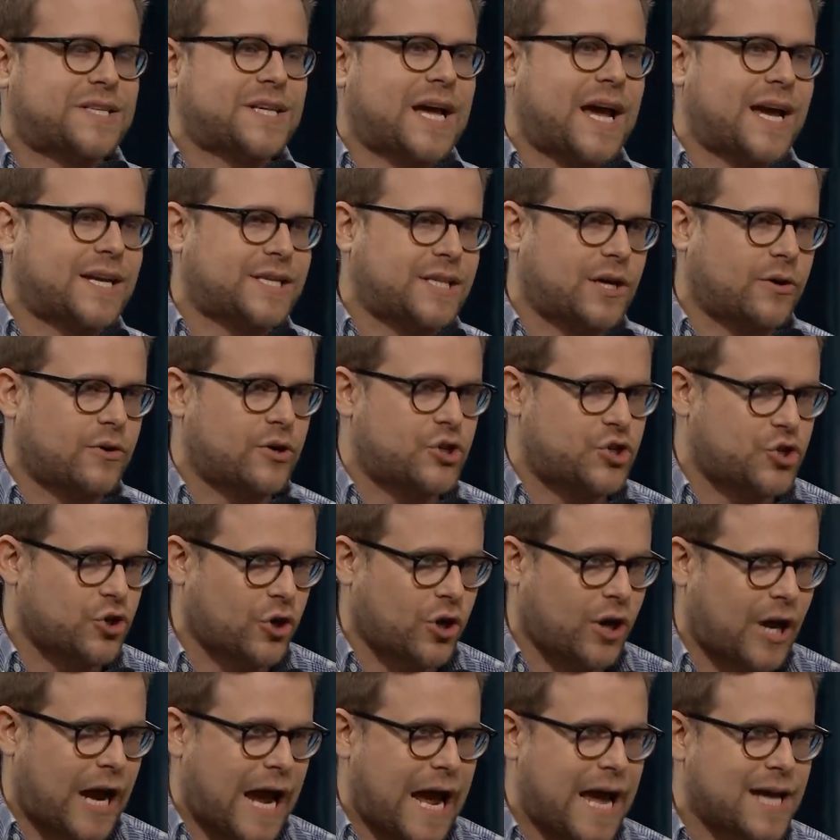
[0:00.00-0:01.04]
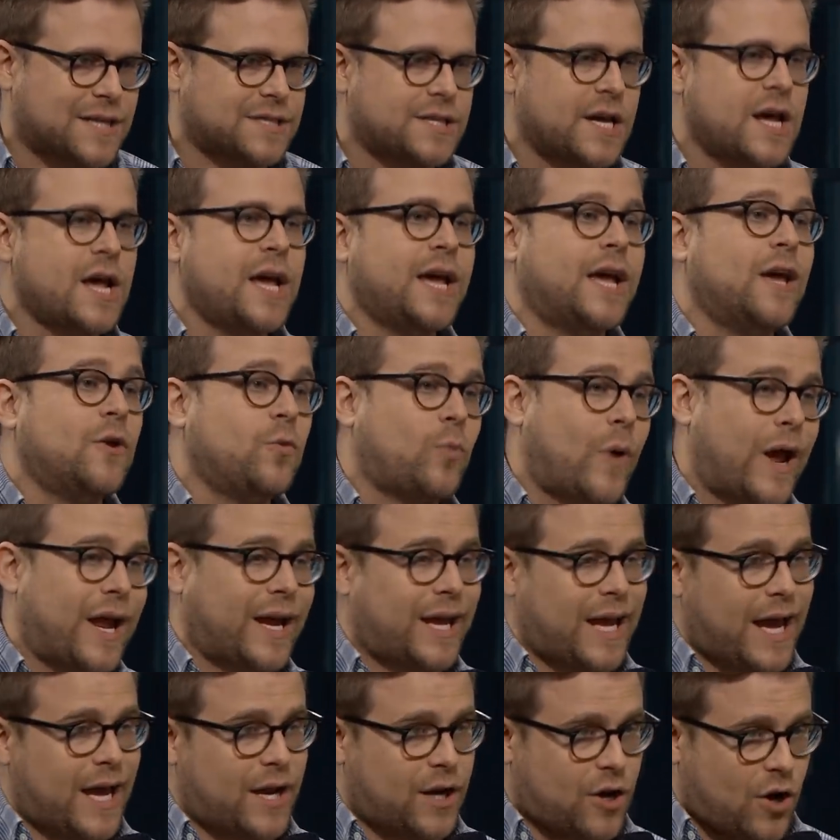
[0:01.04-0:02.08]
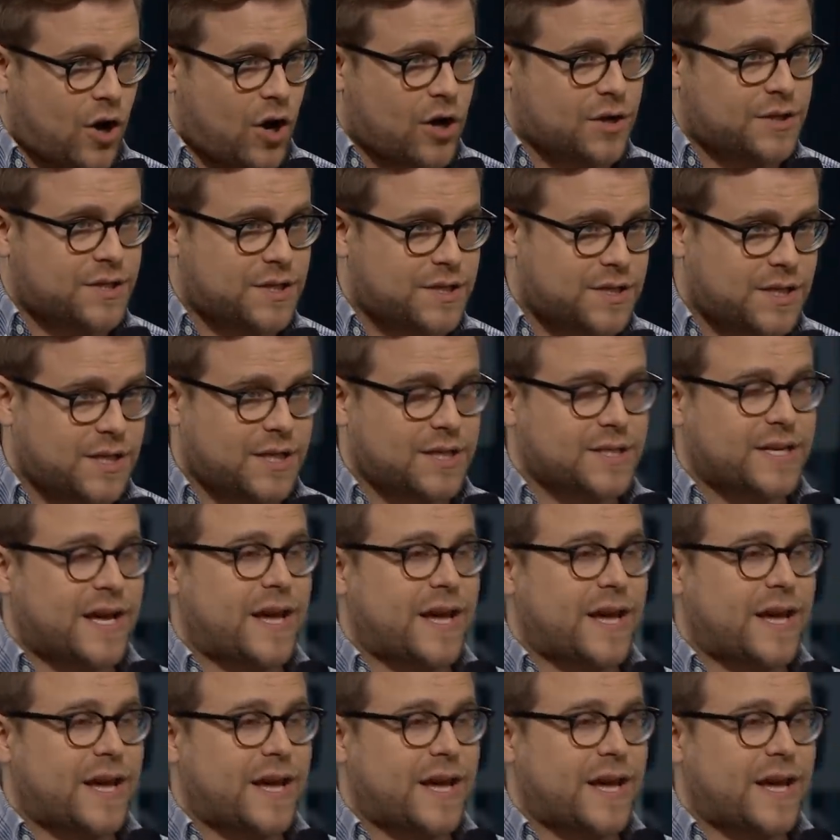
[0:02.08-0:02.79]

dietary sugar has in weight gain and heart disease,